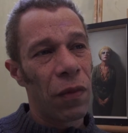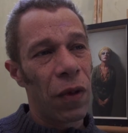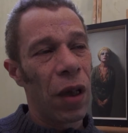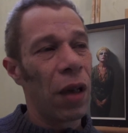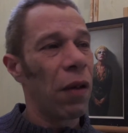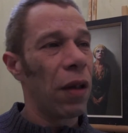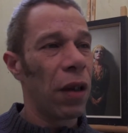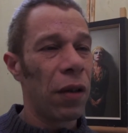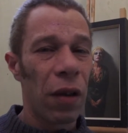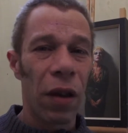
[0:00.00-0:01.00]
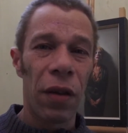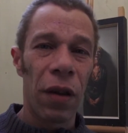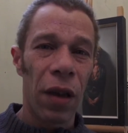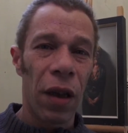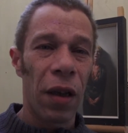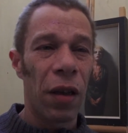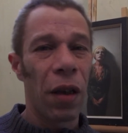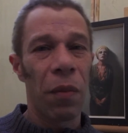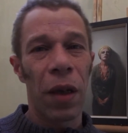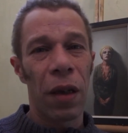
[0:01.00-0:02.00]
Around 1999, I
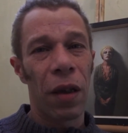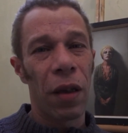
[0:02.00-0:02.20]
met